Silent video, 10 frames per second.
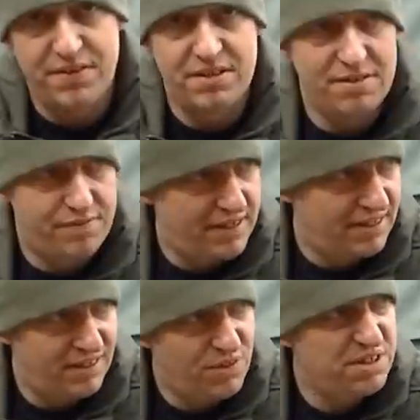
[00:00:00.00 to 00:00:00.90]
of you who
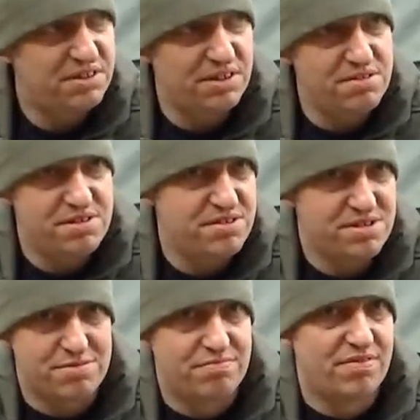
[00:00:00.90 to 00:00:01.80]
think all you do is you
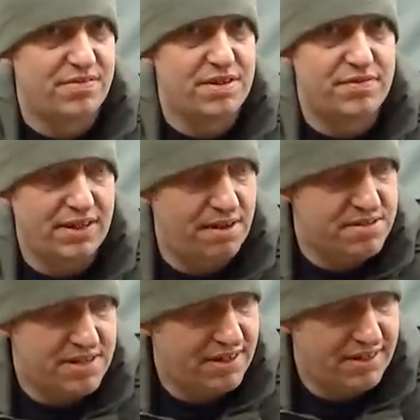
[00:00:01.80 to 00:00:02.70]
just review
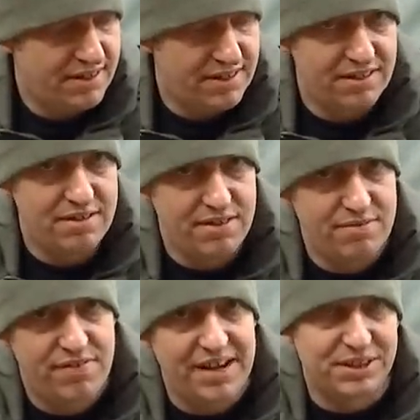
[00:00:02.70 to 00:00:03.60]
videos, no.
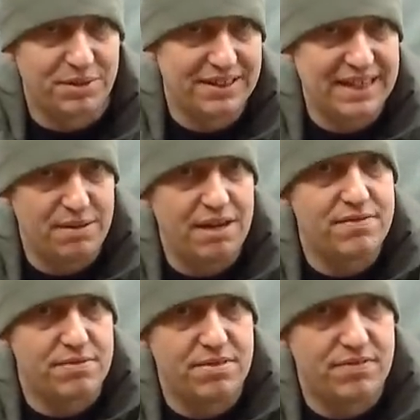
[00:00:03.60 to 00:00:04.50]
In fact, I want to get away
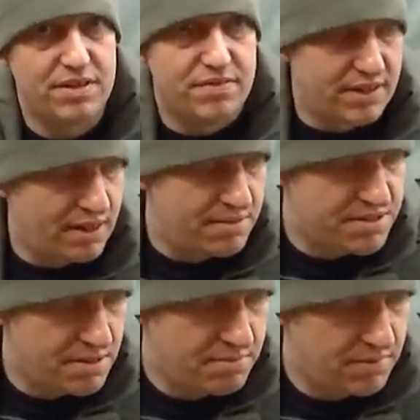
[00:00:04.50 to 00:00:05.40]
from review
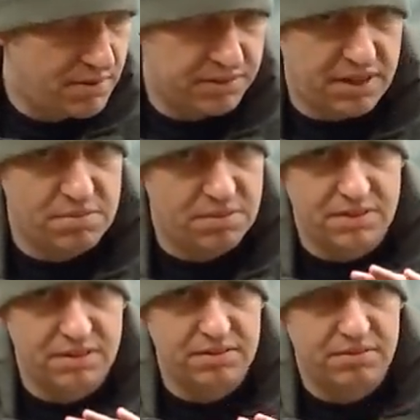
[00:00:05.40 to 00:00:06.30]
videos. I don't want
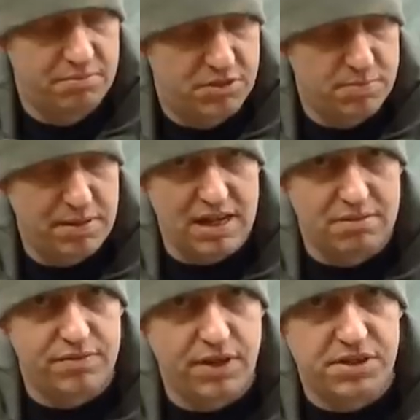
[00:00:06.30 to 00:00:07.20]
to be a
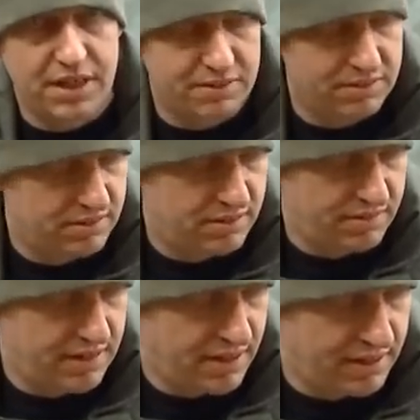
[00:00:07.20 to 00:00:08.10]
review channel. I
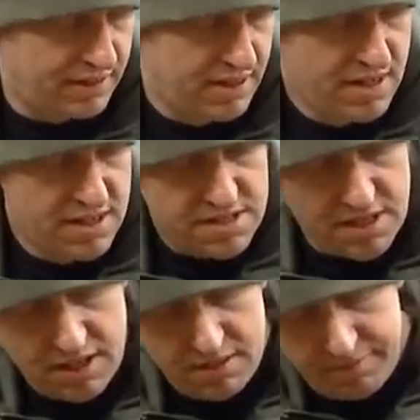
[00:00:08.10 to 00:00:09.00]
really don't.
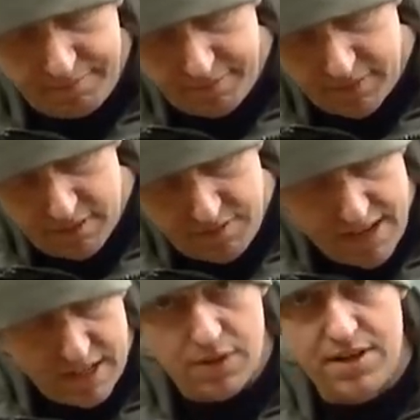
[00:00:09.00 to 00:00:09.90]
So
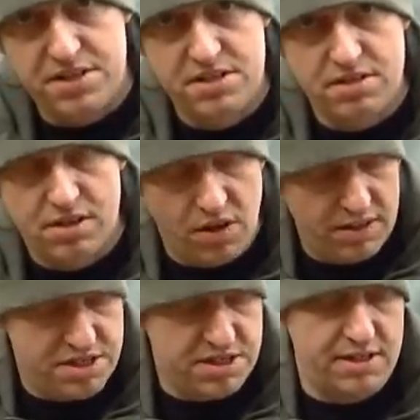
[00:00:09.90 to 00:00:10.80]
FanQuest
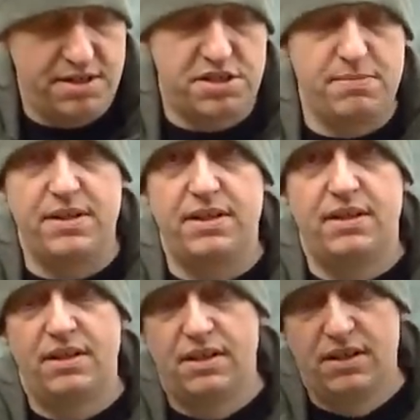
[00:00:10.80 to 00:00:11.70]
kindly sent this to me
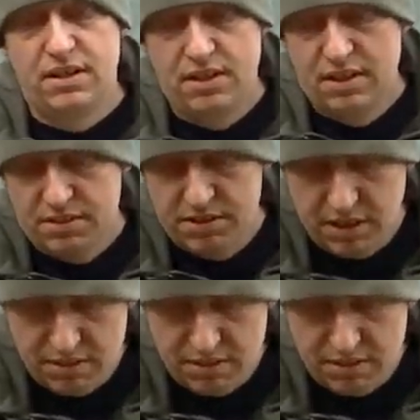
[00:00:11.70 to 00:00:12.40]
to